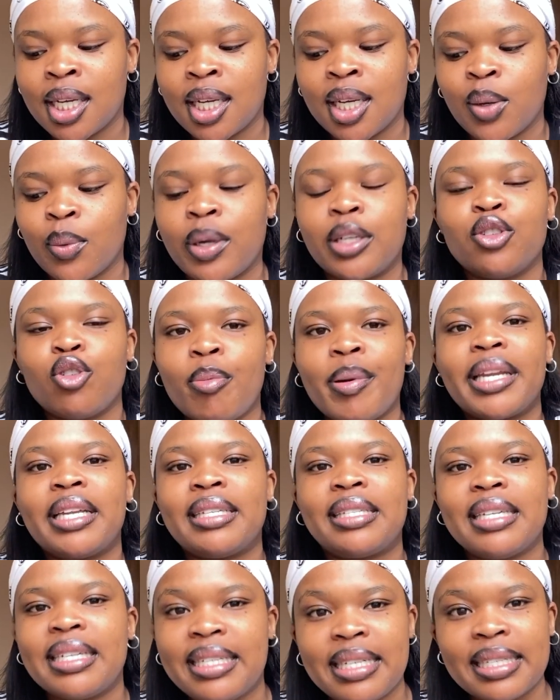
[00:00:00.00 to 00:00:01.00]
Well, nobody
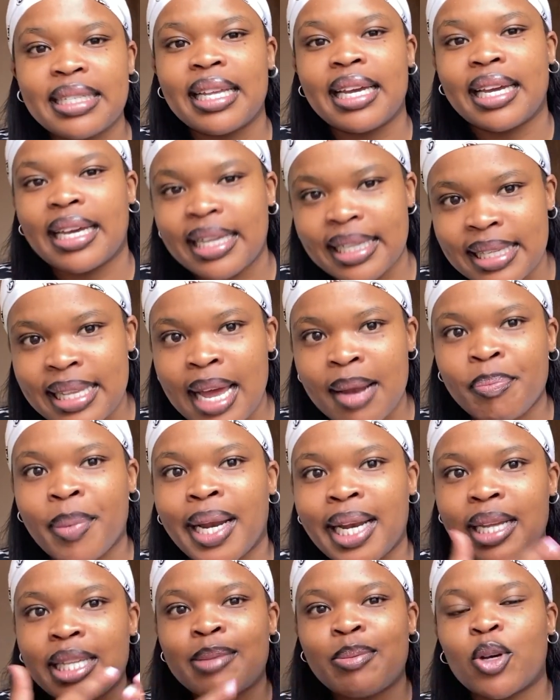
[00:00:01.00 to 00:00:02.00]
teaches their kids that,
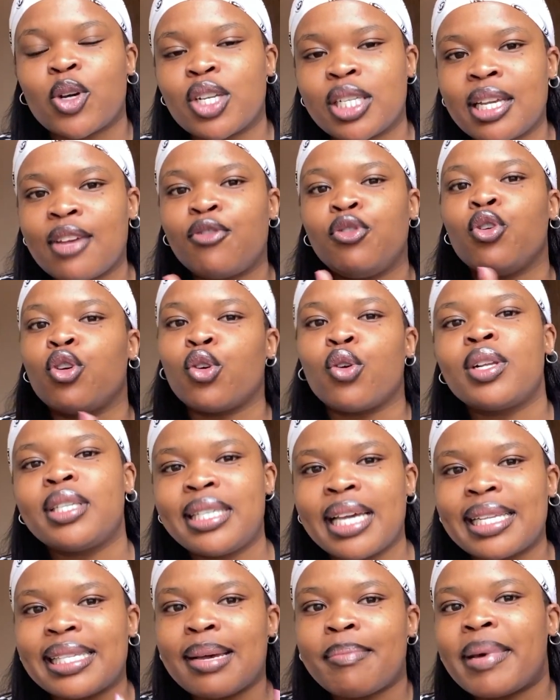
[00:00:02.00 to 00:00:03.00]
but it's because if you're naughty
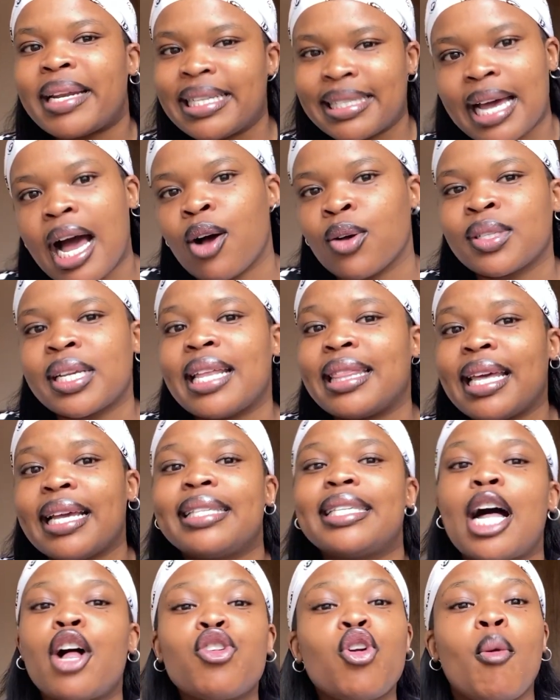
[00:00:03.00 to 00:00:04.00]
at somebody's house and they
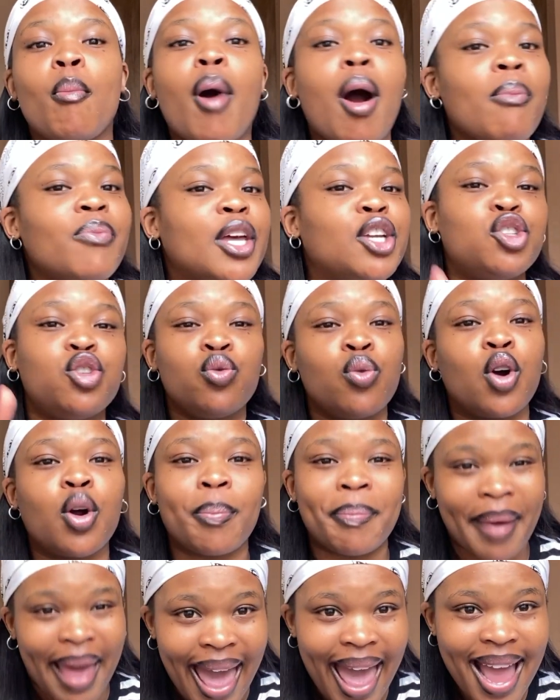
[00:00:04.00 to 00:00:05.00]
tell your mom that you are
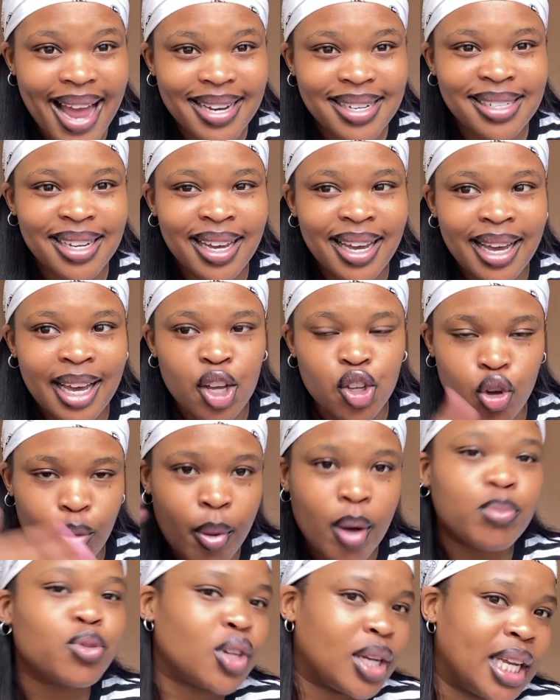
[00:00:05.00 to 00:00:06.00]
bad, your
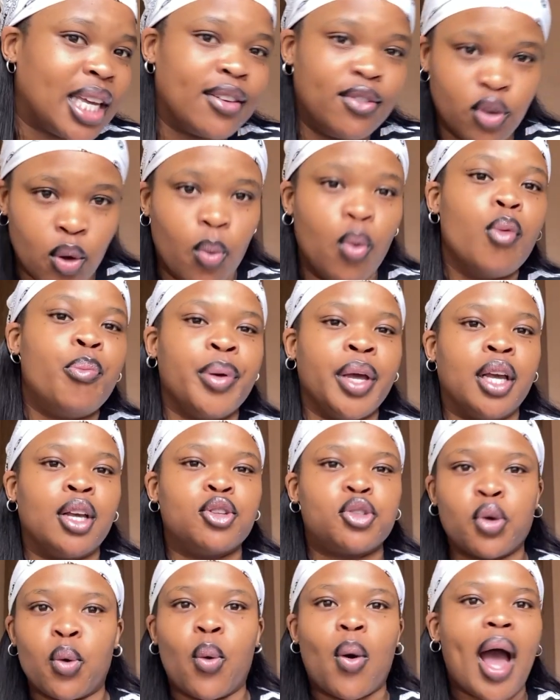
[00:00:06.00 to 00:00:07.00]
mom's gonna give you a whooping.
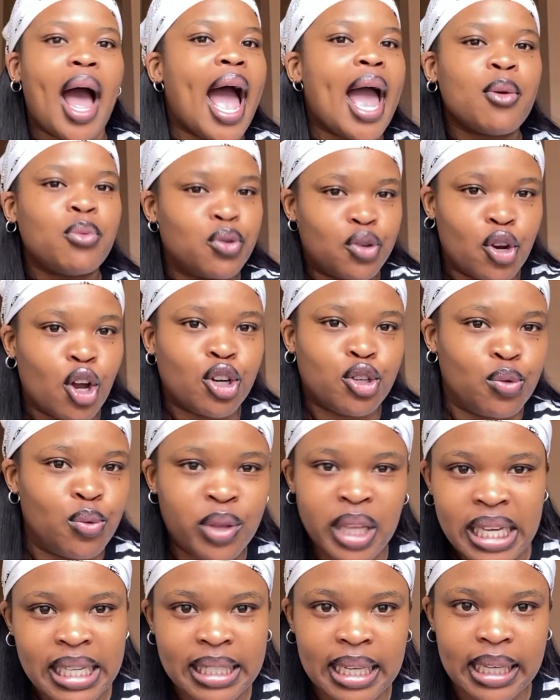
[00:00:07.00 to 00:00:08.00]
So I would not do
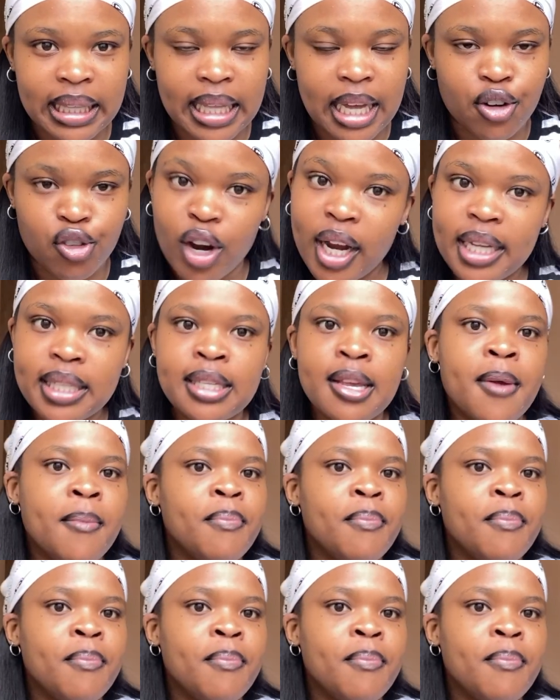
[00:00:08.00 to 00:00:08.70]
things like that, right?